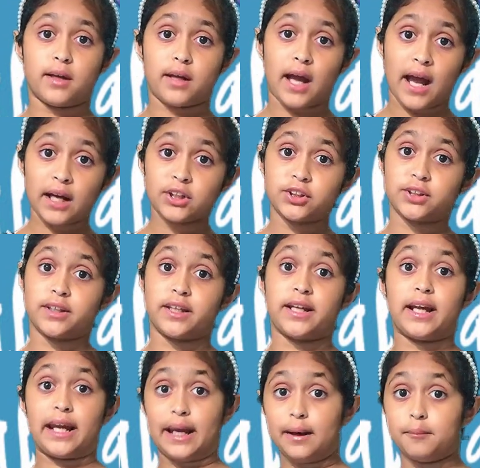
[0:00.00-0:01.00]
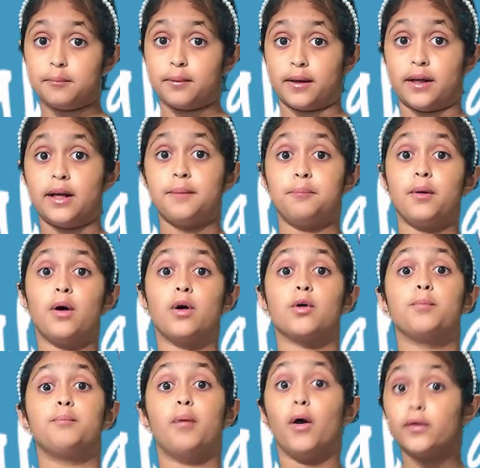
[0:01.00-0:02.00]
actually Amber
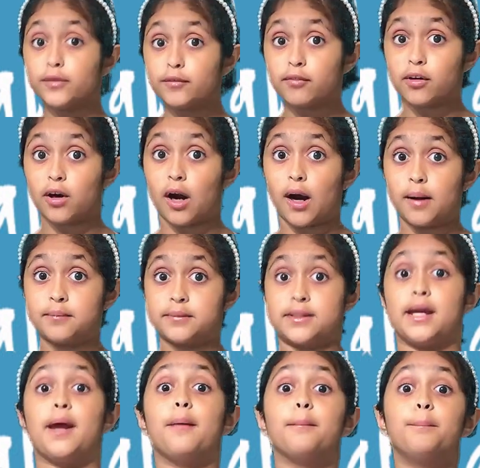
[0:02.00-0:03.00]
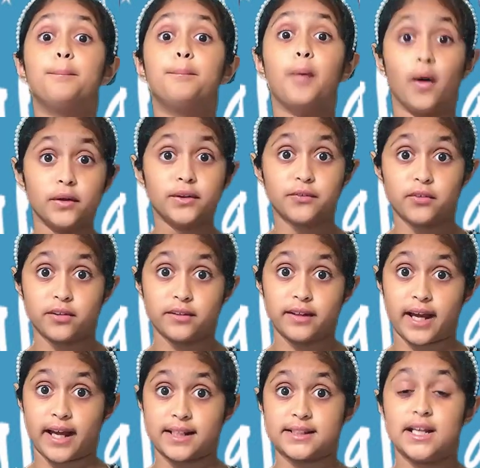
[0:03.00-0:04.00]
broke both of her arms and both of her
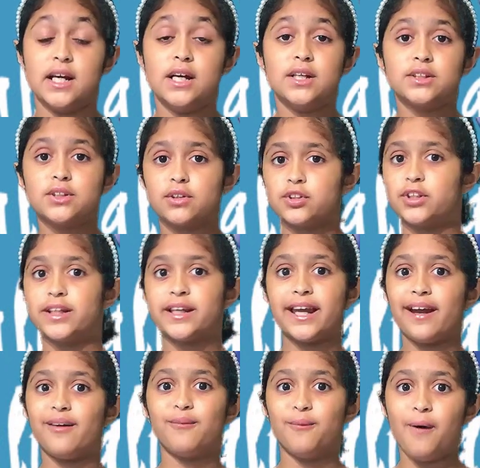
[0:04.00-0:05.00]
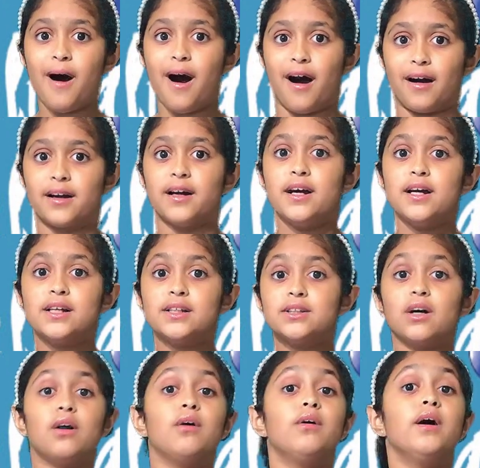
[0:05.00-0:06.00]
legs. So she can't walk.
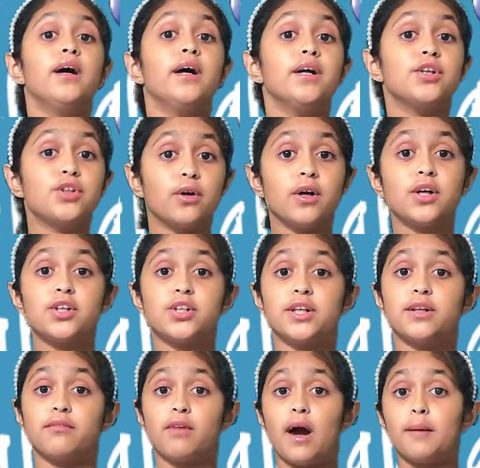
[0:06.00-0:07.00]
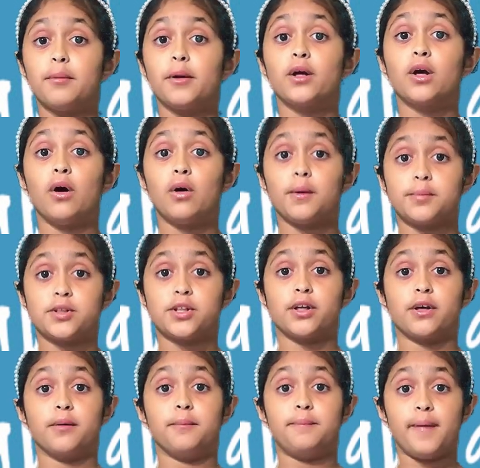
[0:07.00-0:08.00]
So George and Robin go up to
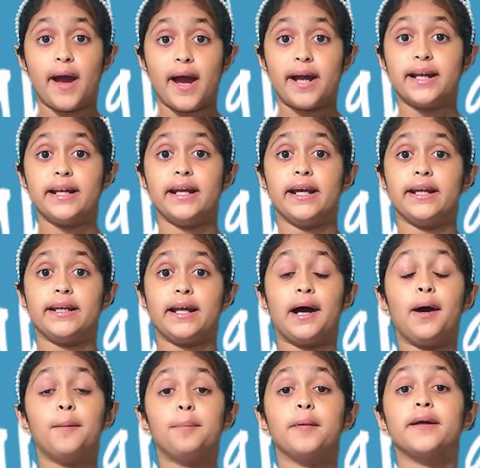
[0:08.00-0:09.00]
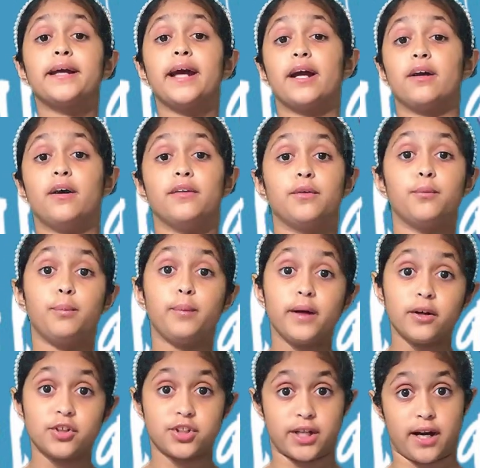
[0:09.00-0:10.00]
her bed and help her get on the
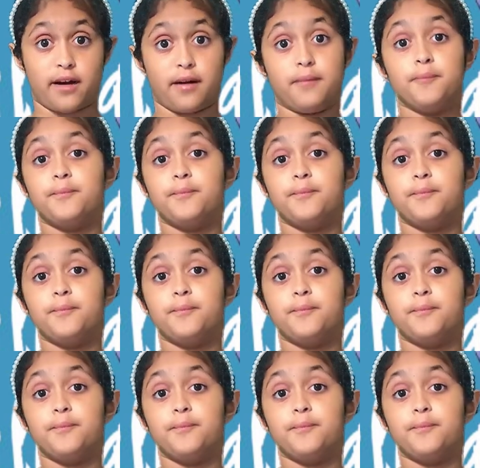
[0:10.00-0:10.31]
wheelchair.